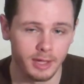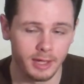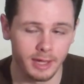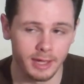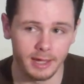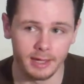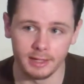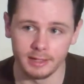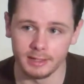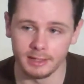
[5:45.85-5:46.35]

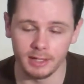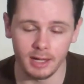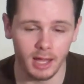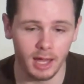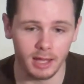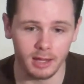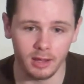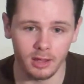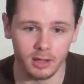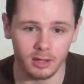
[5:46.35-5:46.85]
and
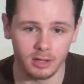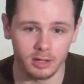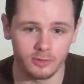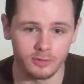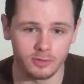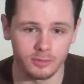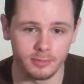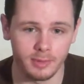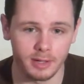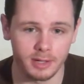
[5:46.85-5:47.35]
not long
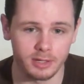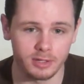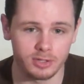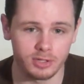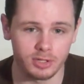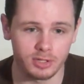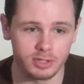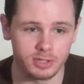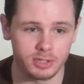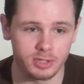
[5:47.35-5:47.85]
enough to make it
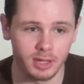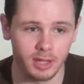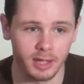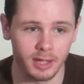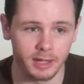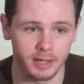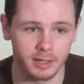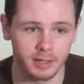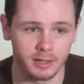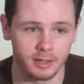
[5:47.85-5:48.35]
just,
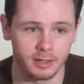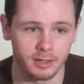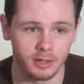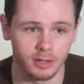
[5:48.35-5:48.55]
like,